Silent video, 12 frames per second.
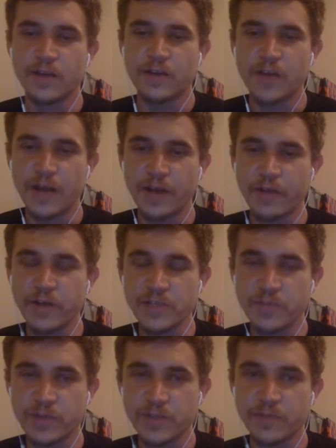
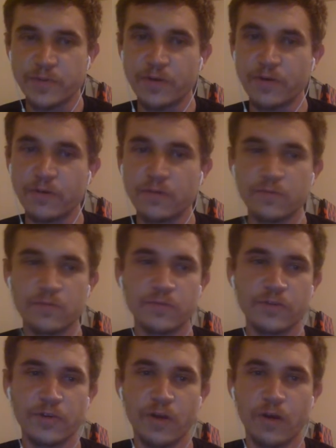non-aggression principle,
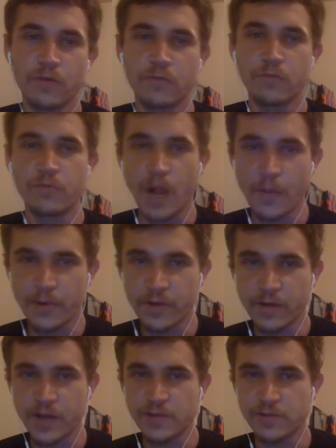you know, property
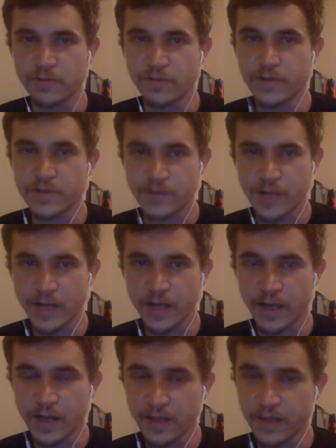rights, universal
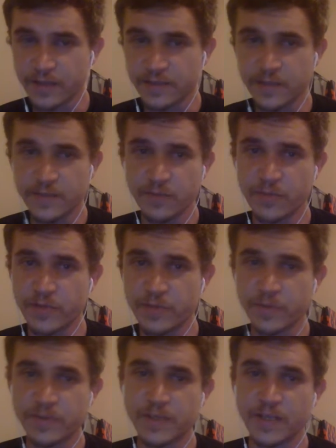ethics. These are
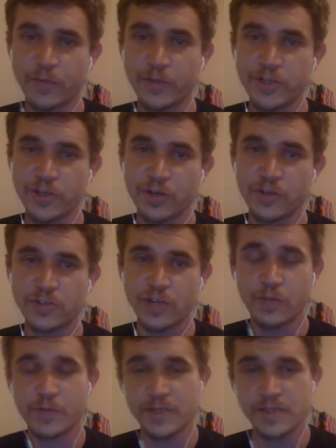principles saying that we should all
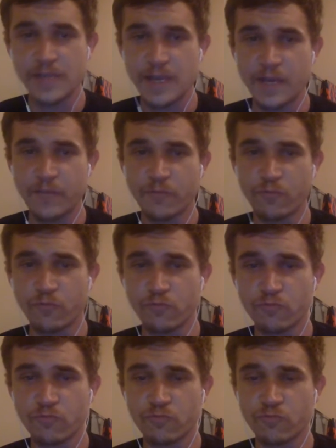start with the same
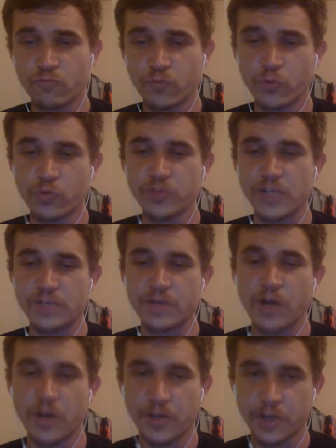rules as
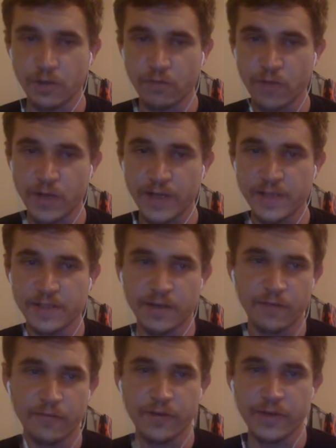regarding our rights and
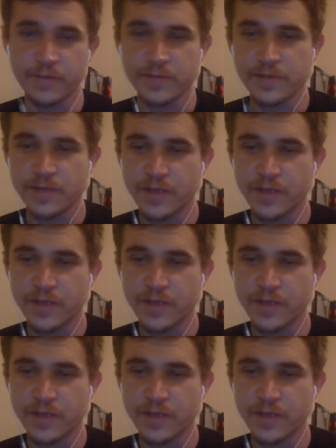our freedoms.